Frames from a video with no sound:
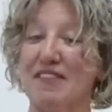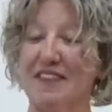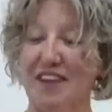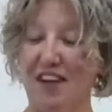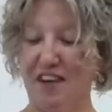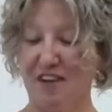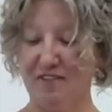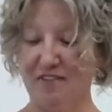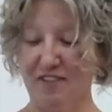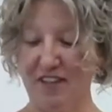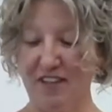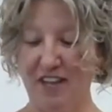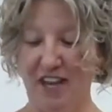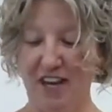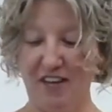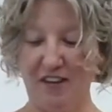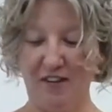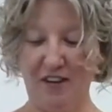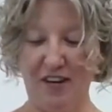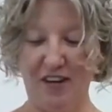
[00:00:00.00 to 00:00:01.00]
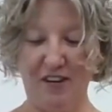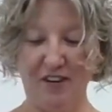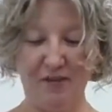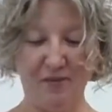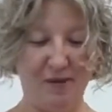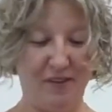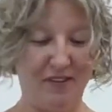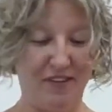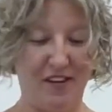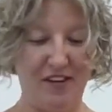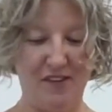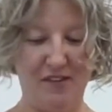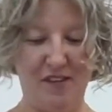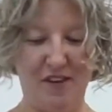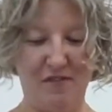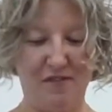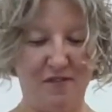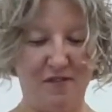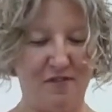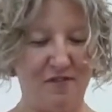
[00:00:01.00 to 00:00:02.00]
to have a lot of great cookbooks. I know
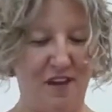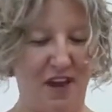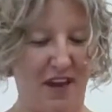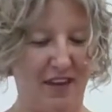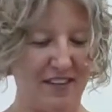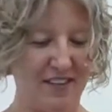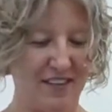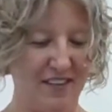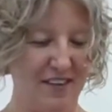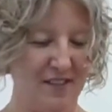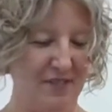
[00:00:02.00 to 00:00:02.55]
that for a fact.